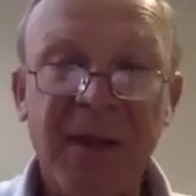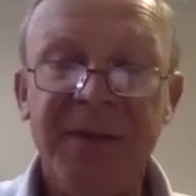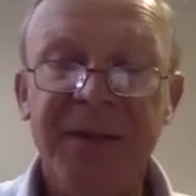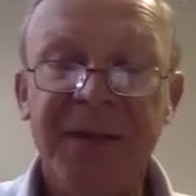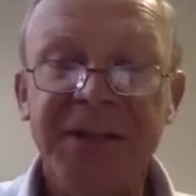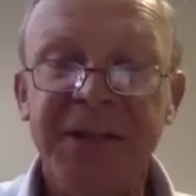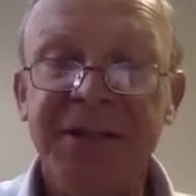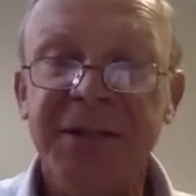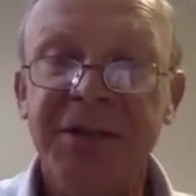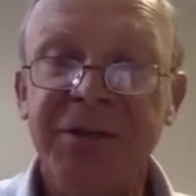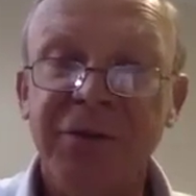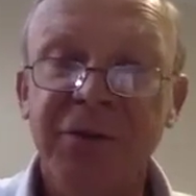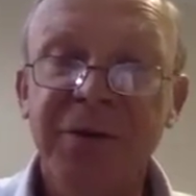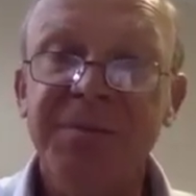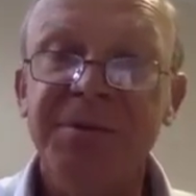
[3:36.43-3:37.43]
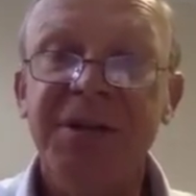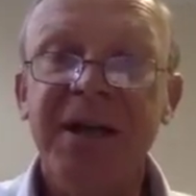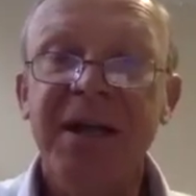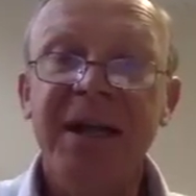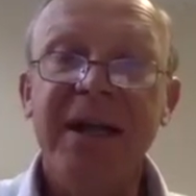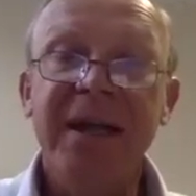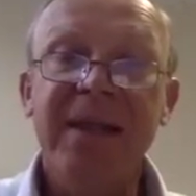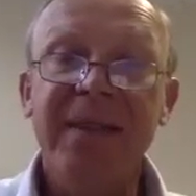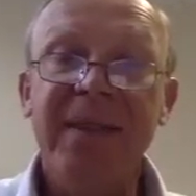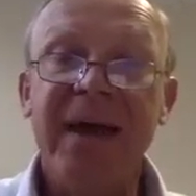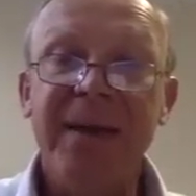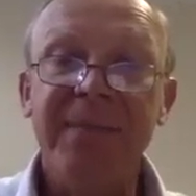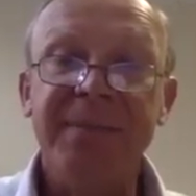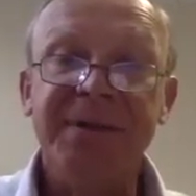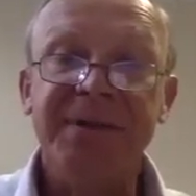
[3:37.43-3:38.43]
They sit in groups in
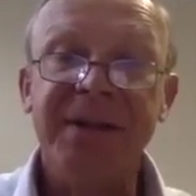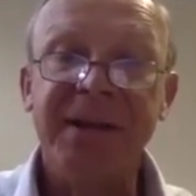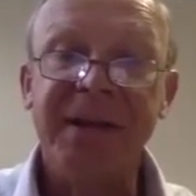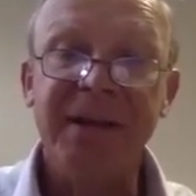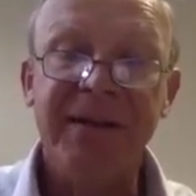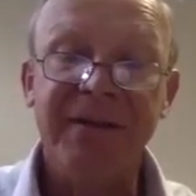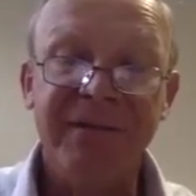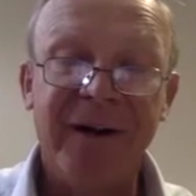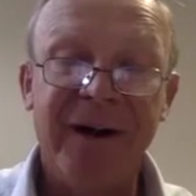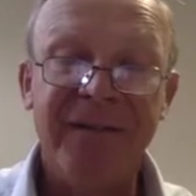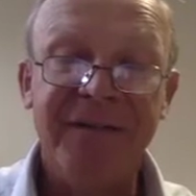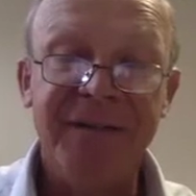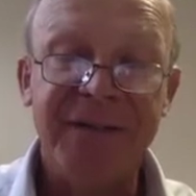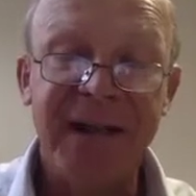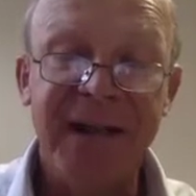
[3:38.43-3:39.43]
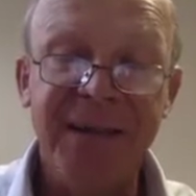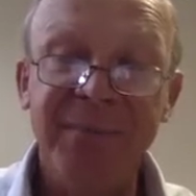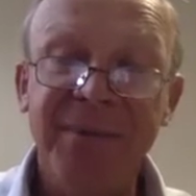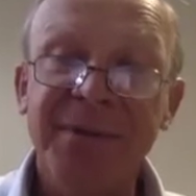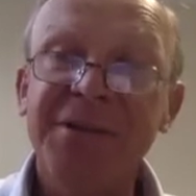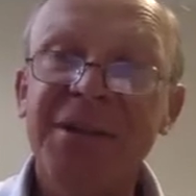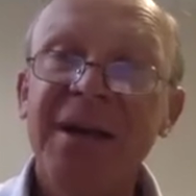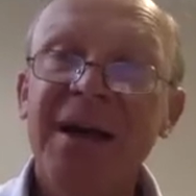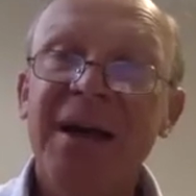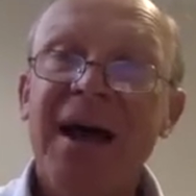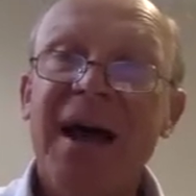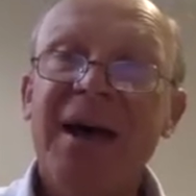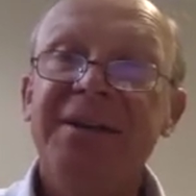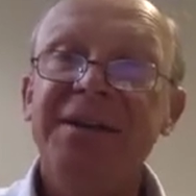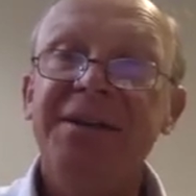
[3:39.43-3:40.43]
their particular viva tables
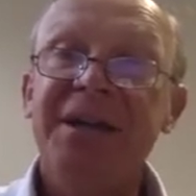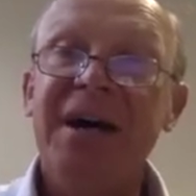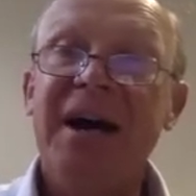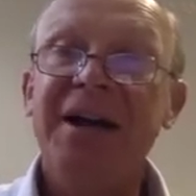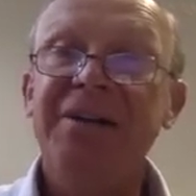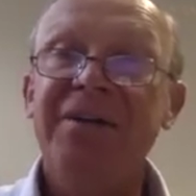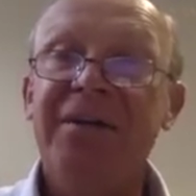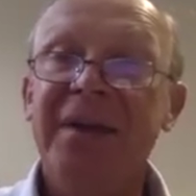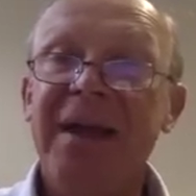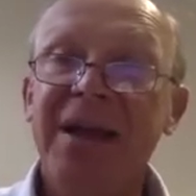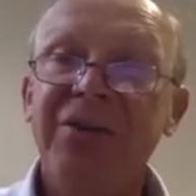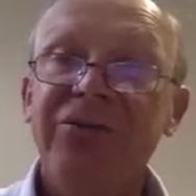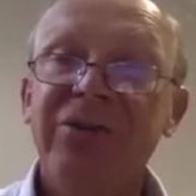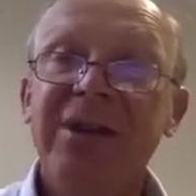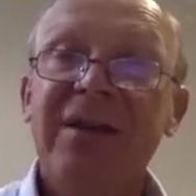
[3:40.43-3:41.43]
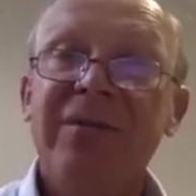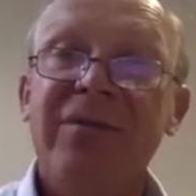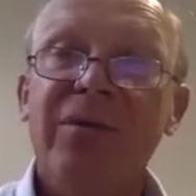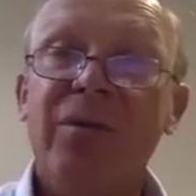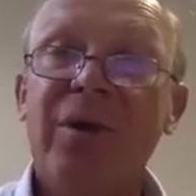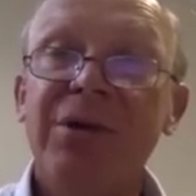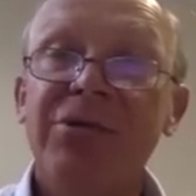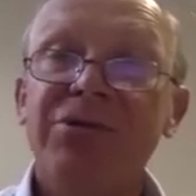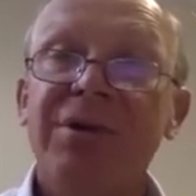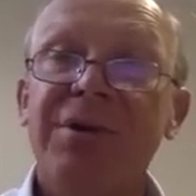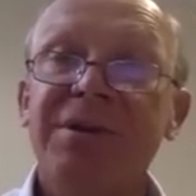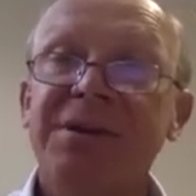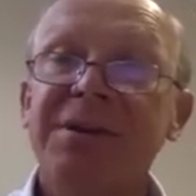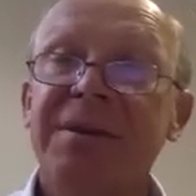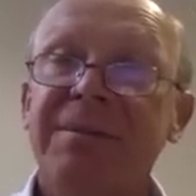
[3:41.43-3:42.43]
and decide on the entry-level
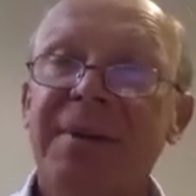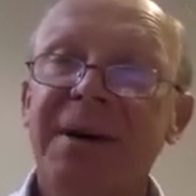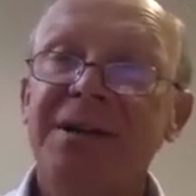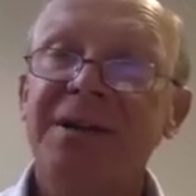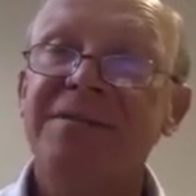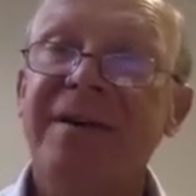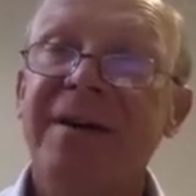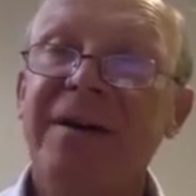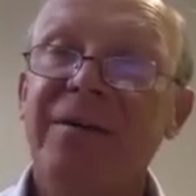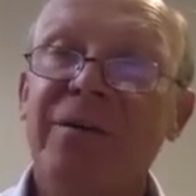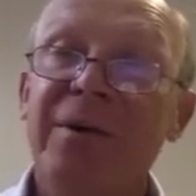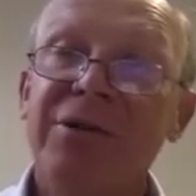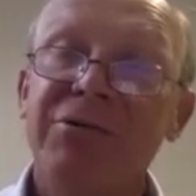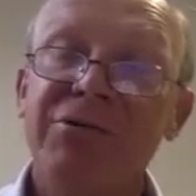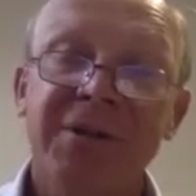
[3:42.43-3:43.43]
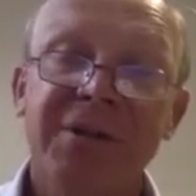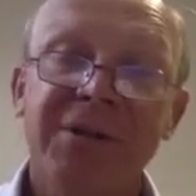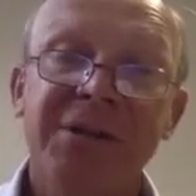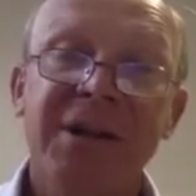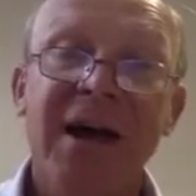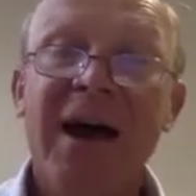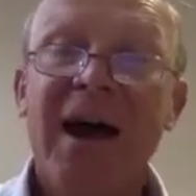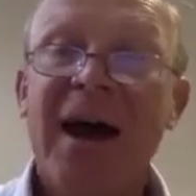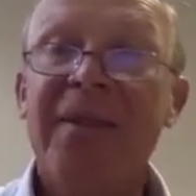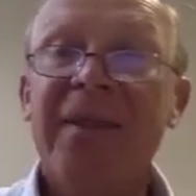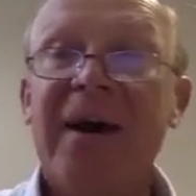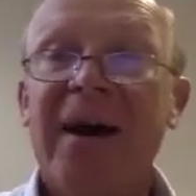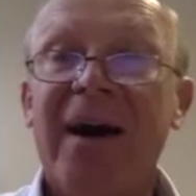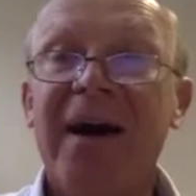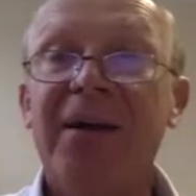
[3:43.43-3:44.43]
questions, the pass-fail questions, and
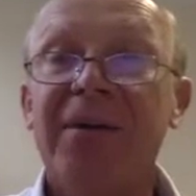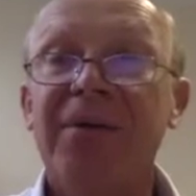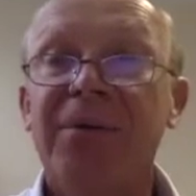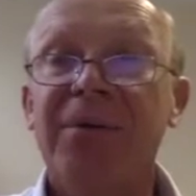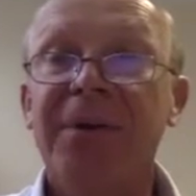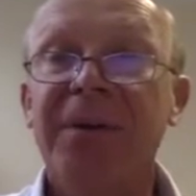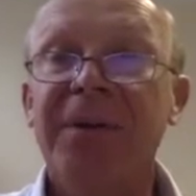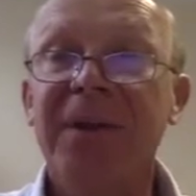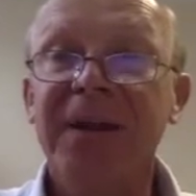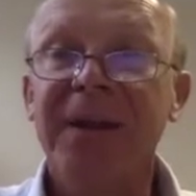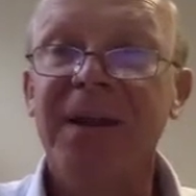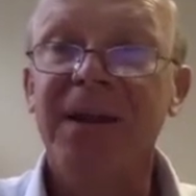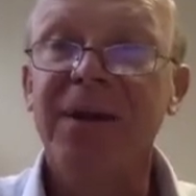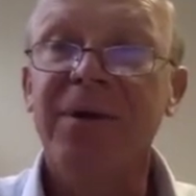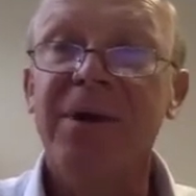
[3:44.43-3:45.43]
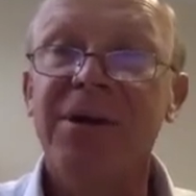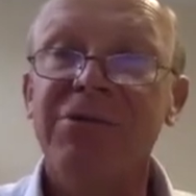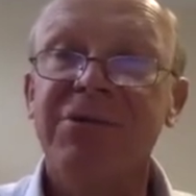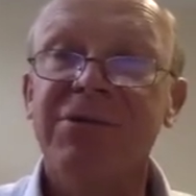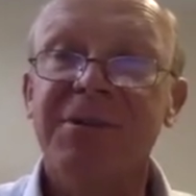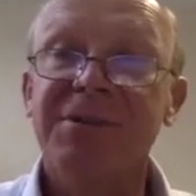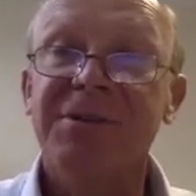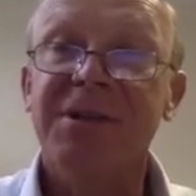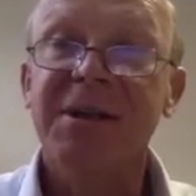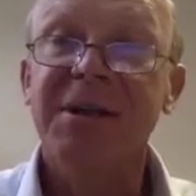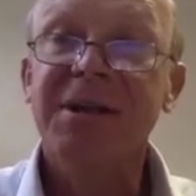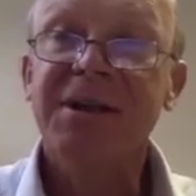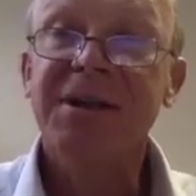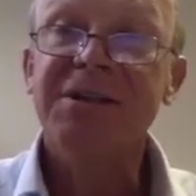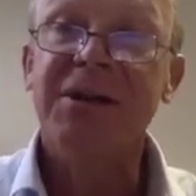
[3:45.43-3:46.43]
the higher-order thinking questions,
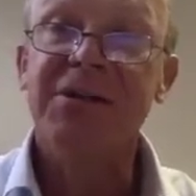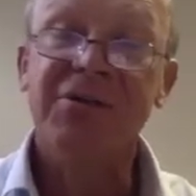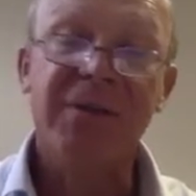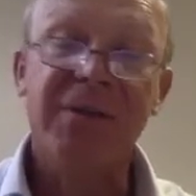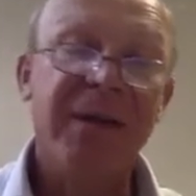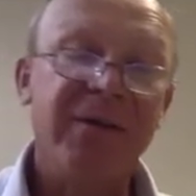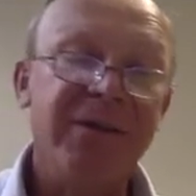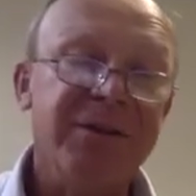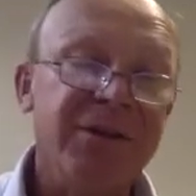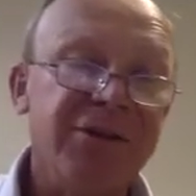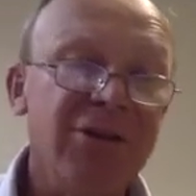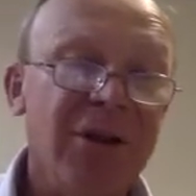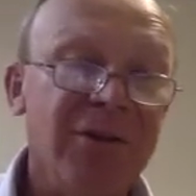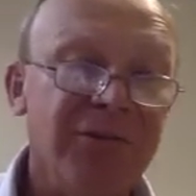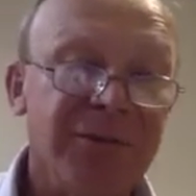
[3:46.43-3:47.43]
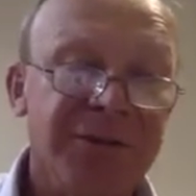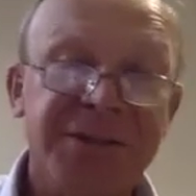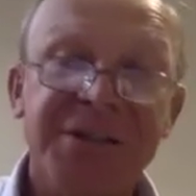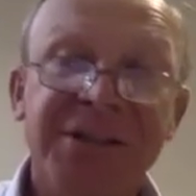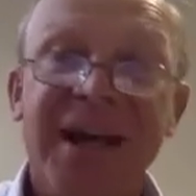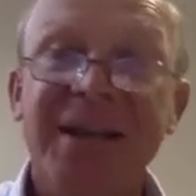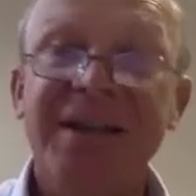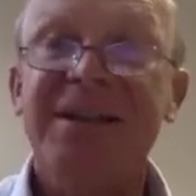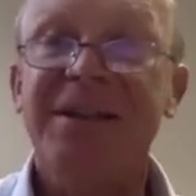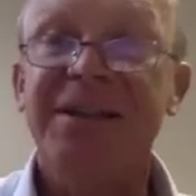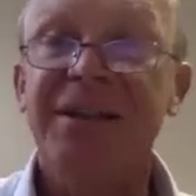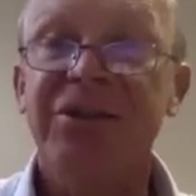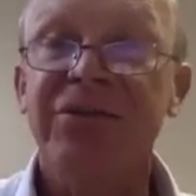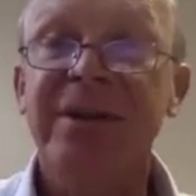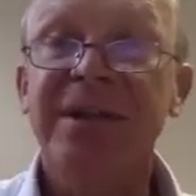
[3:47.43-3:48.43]
such that there is a general standard
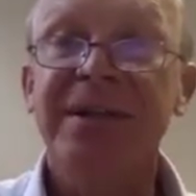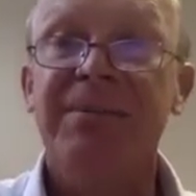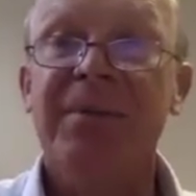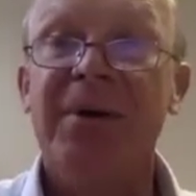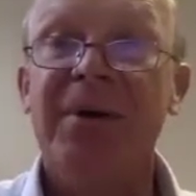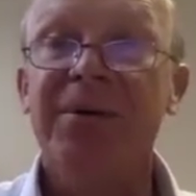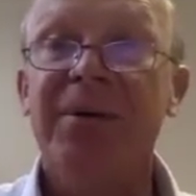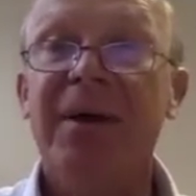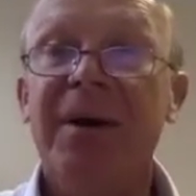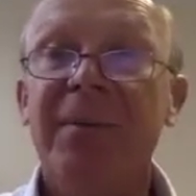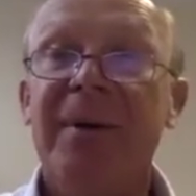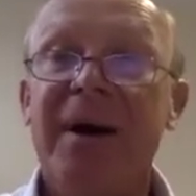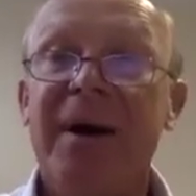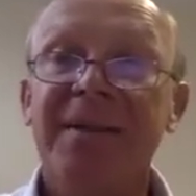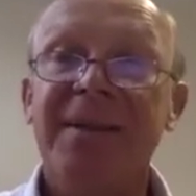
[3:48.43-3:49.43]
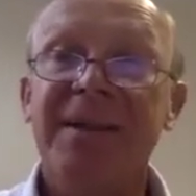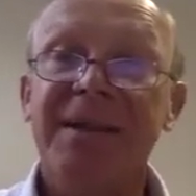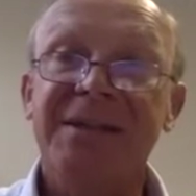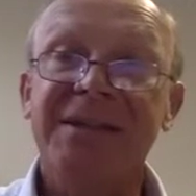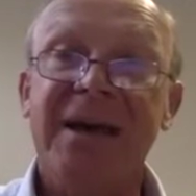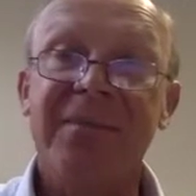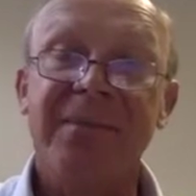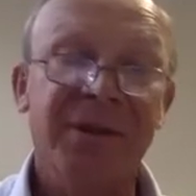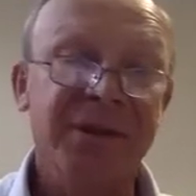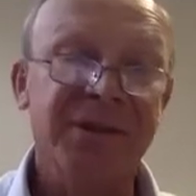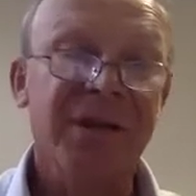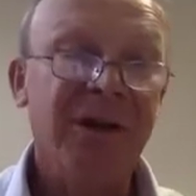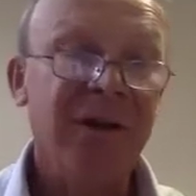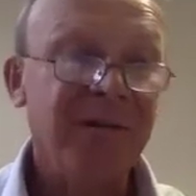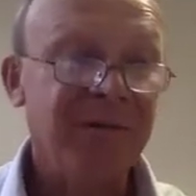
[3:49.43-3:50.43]
agreed upon by the examiners
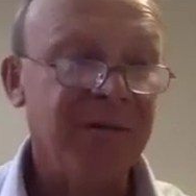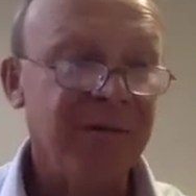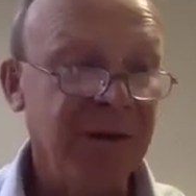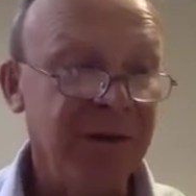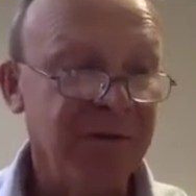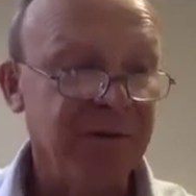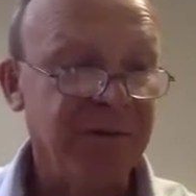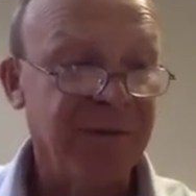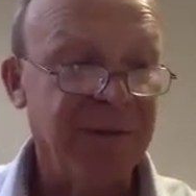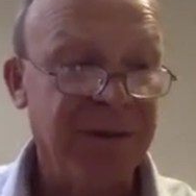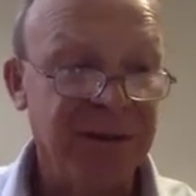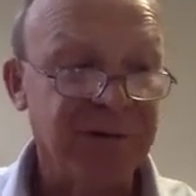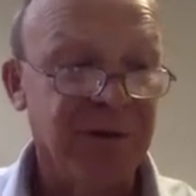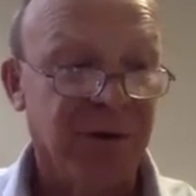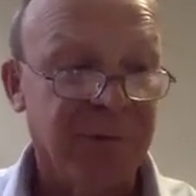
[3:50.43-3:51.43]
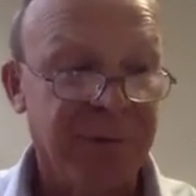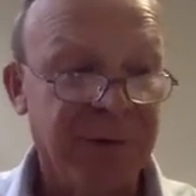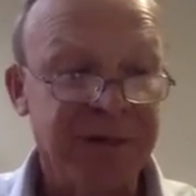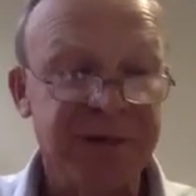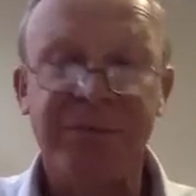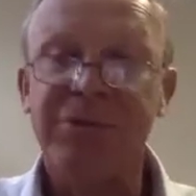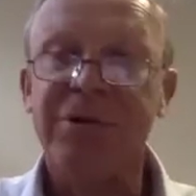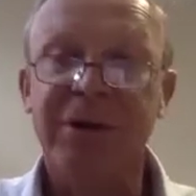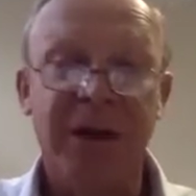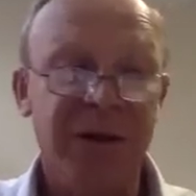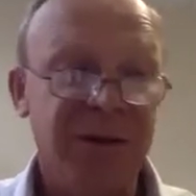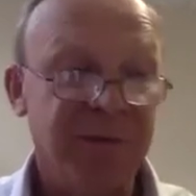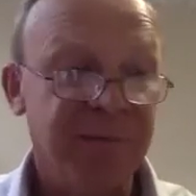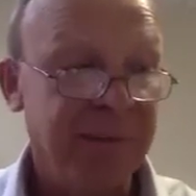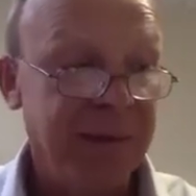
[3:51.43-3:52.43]
for each of the topics which are
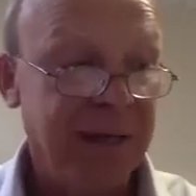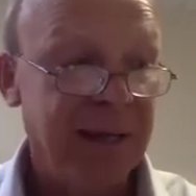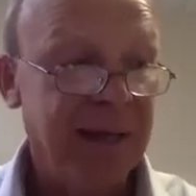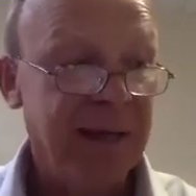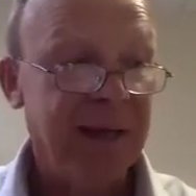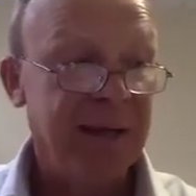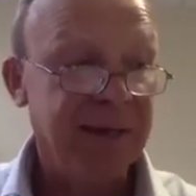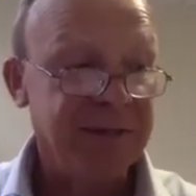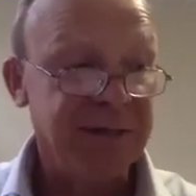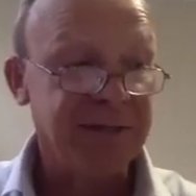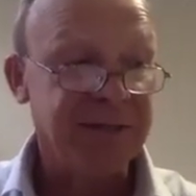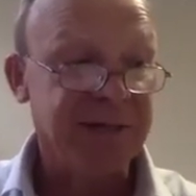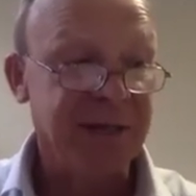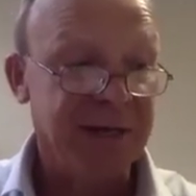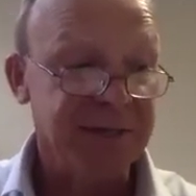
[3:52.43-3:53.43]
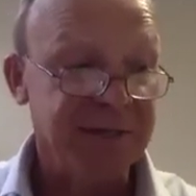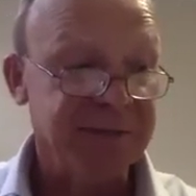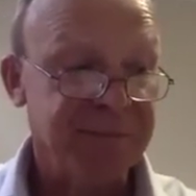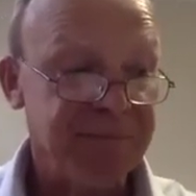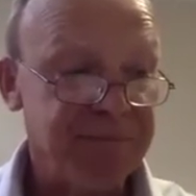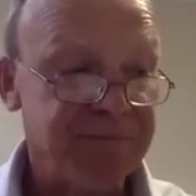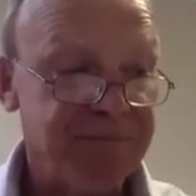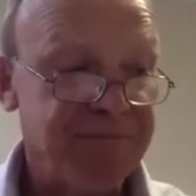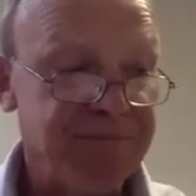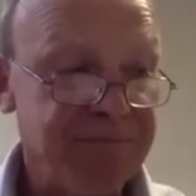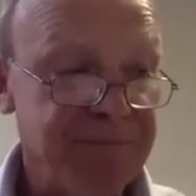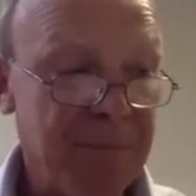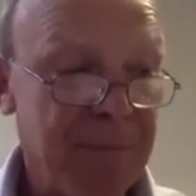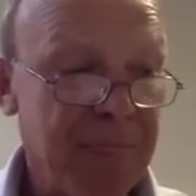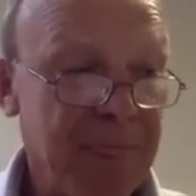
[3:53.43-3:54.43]
going to be discussed.
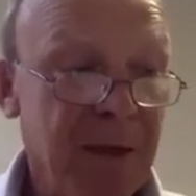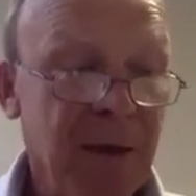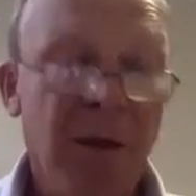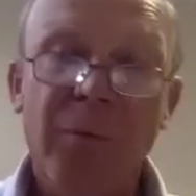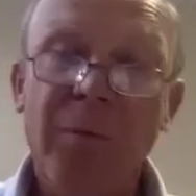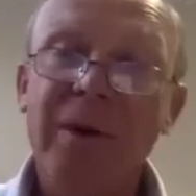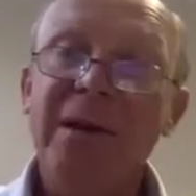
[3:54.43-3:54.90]
We're